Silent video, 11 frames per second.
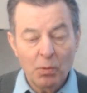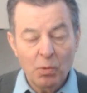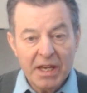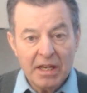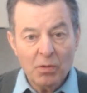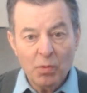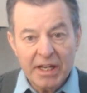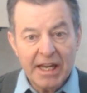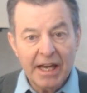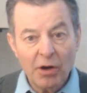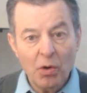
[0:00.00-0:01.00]
we
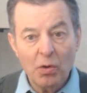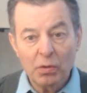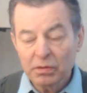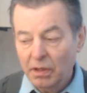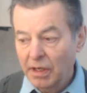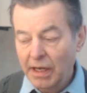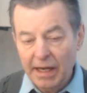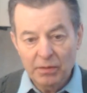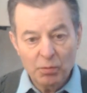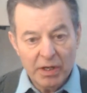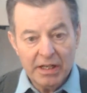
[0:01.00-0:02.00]
get old
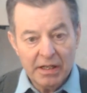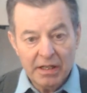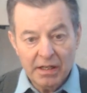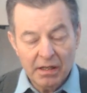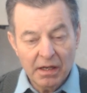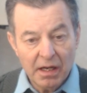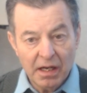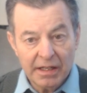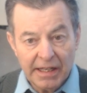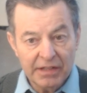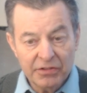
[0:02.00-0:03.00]
and we
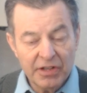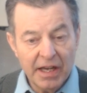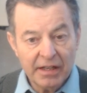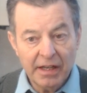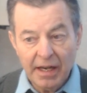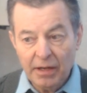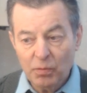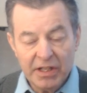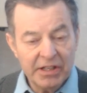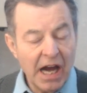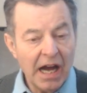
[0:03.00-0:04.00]
get sick and
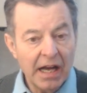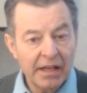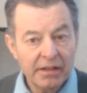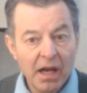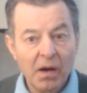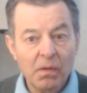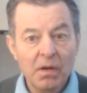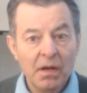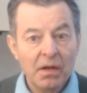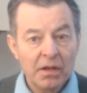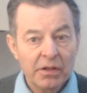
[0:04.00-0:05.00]
we die. No,
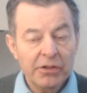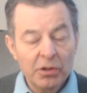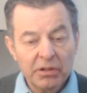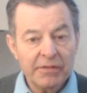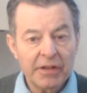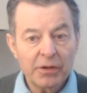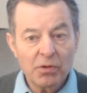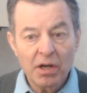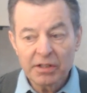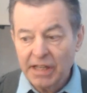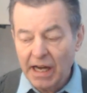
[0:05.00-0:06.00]
you live on the
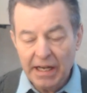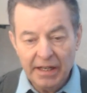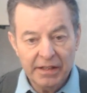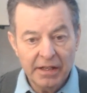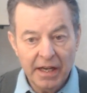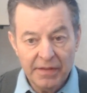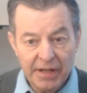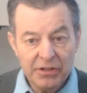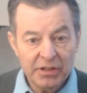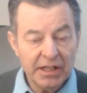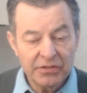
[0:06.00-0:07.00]
wrong diet and then
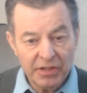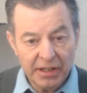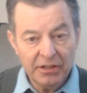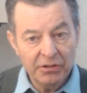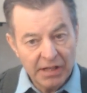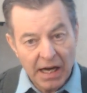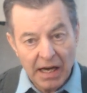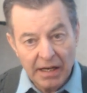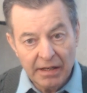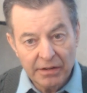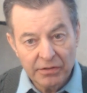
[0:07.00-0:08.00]
you get sick and you
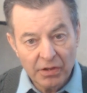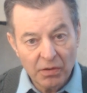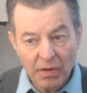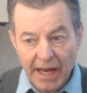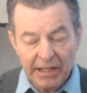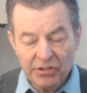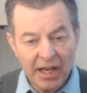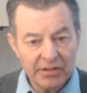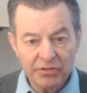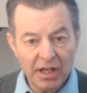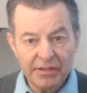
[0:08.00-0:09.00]
die. So age
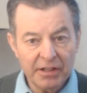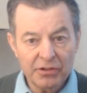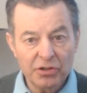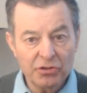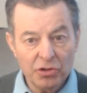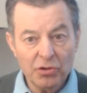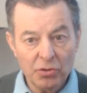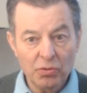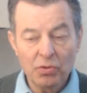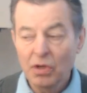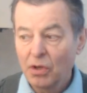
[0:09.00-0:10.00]
has nothing to
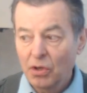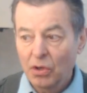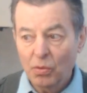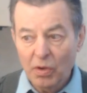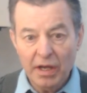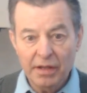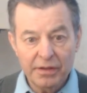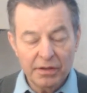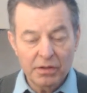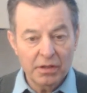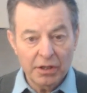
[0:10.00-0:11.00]
do
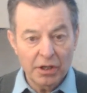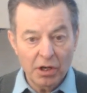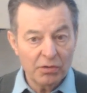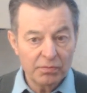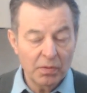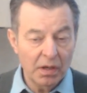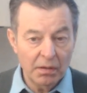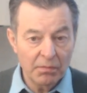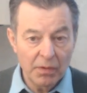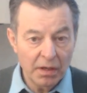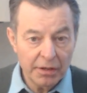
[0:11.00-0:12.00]
with, you know,
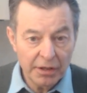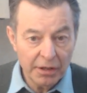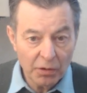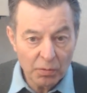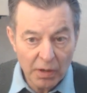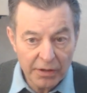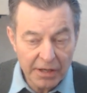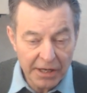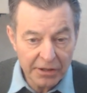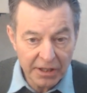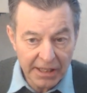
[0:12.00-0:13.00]
whether or not you're going